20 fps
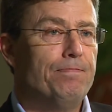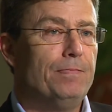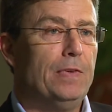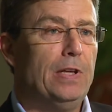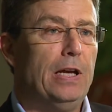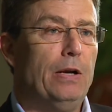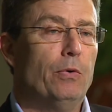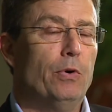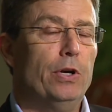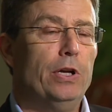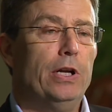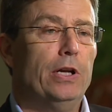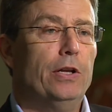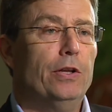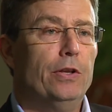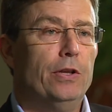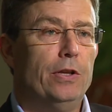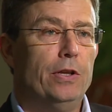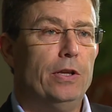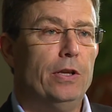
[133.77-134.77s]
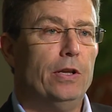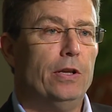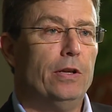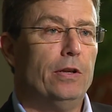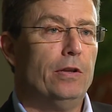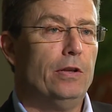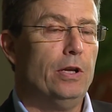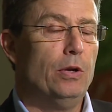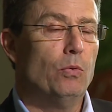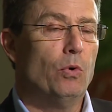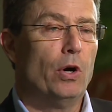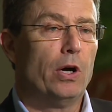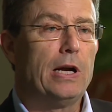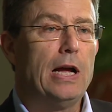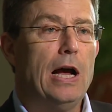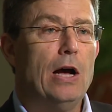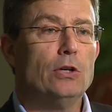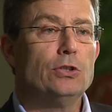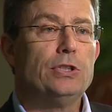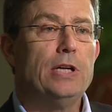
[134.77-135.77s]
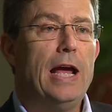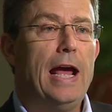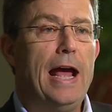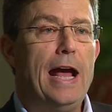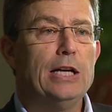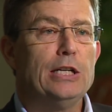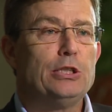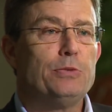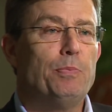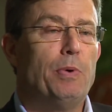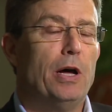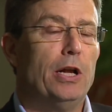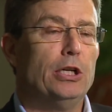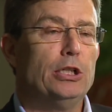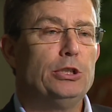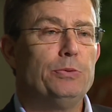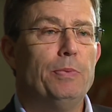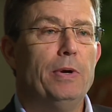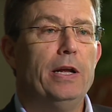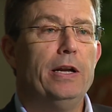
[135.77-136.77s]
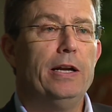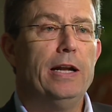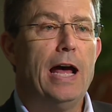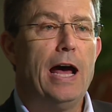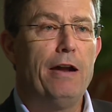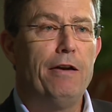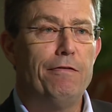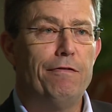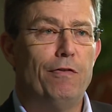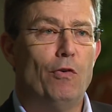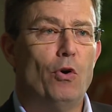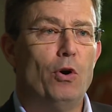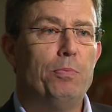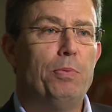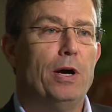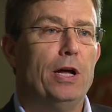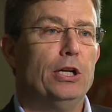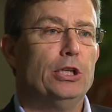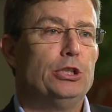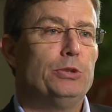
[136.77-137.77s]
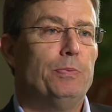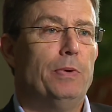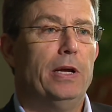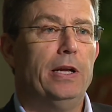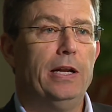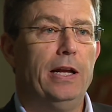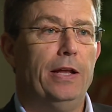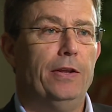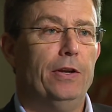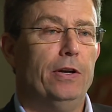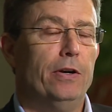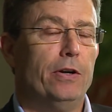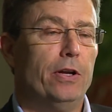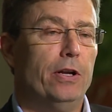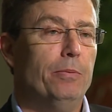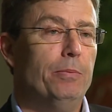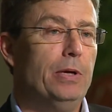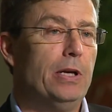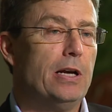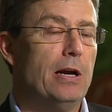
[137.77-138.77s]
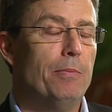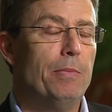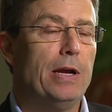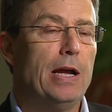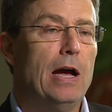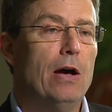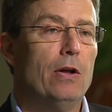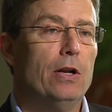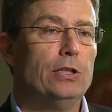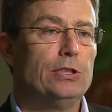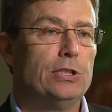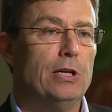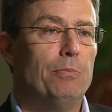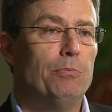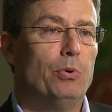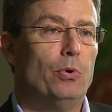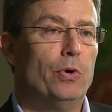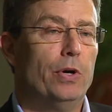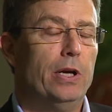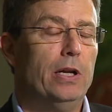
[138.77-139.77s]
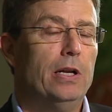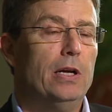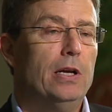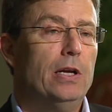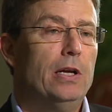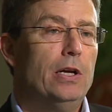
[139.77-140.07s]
They were in the workhouse as punishment, not for punishment, and they're going to be coming out at some point.